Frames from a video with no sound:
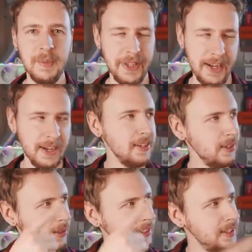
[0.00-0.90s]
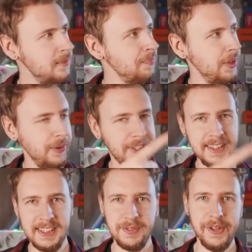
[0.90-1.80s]
But yeah, go click on that
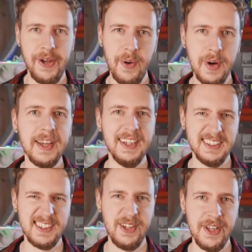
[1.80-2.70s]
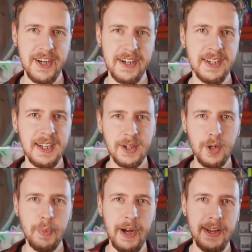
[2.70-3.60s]
next video and I'll see you there.
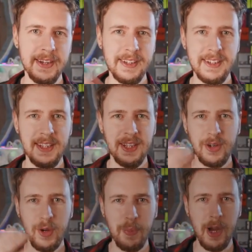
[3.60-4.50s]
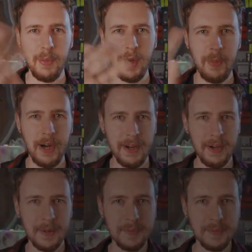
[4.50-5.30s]
Goodbye. Goodbye, bye bye.